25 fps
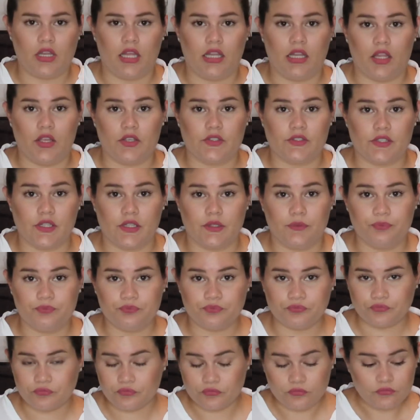I lost
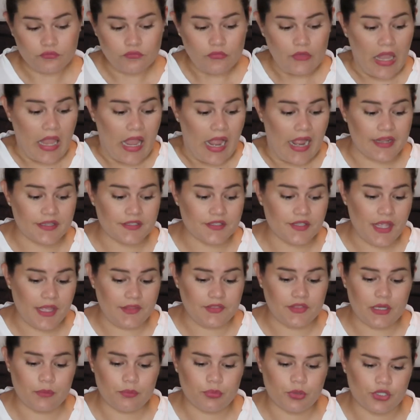it. I
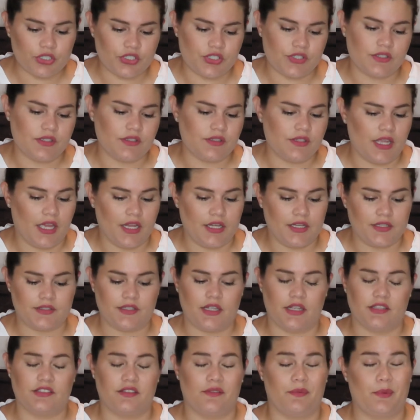end up purchasing the
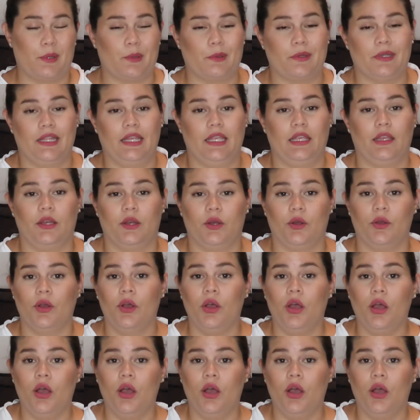Anastasia Beverly Hill